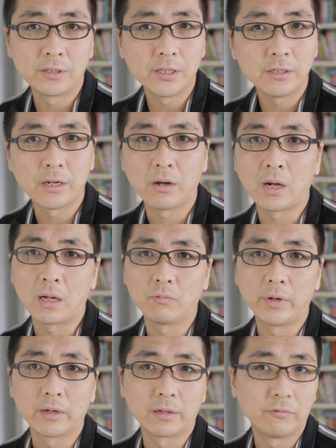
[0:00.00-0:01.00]
the detailed
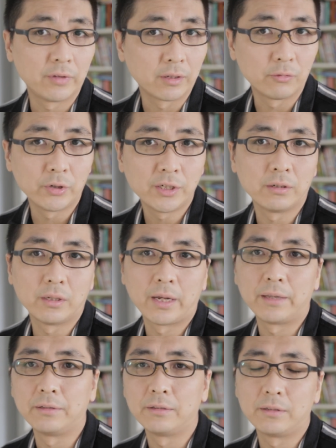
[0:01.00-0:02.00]
hardware configuration
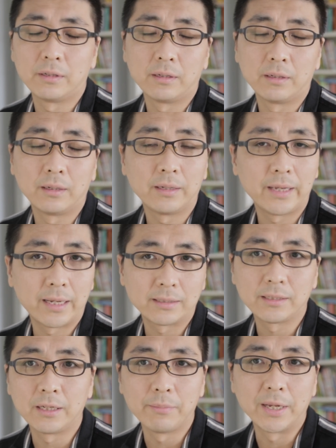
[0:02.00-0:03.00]
and uh,
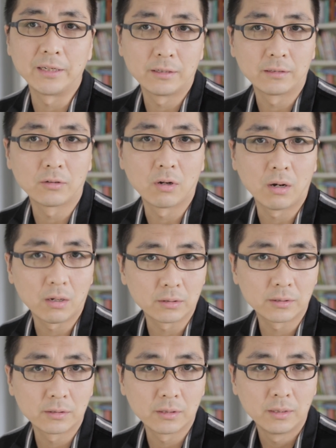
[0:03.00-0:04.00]
estimated
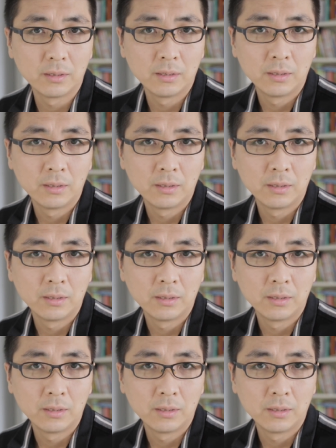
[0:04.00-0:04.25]
cost,